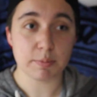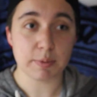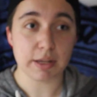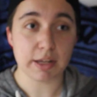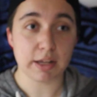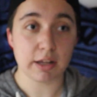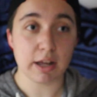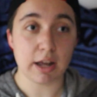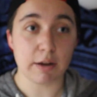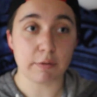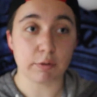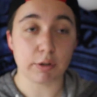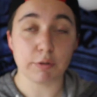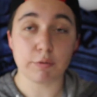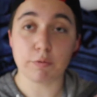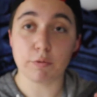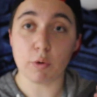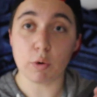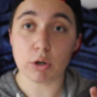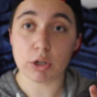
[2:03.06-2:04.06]
to be every
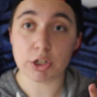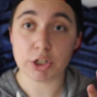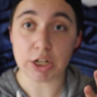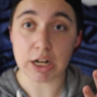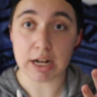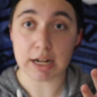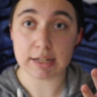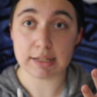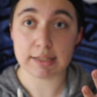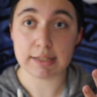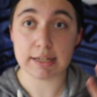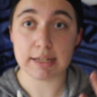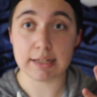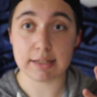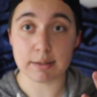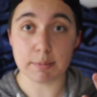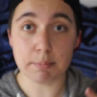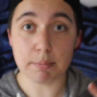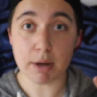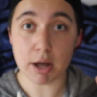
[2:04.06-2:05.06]
4 shots
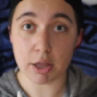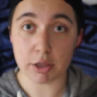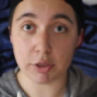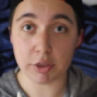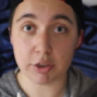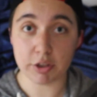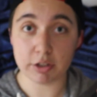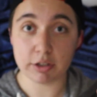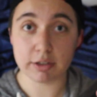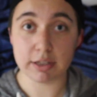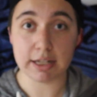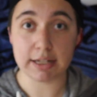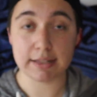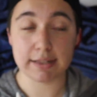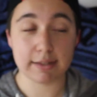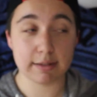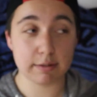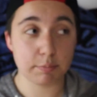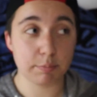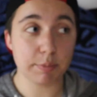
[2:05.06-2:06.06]
is a month.
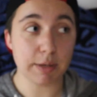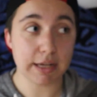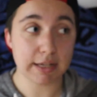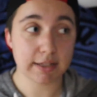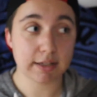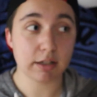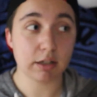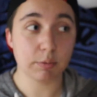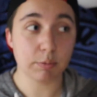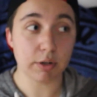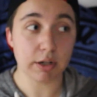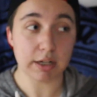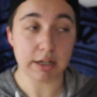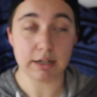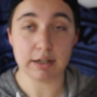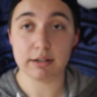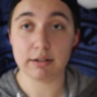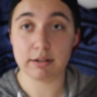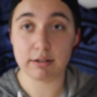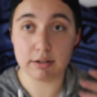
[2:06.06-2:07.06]
That's basically what it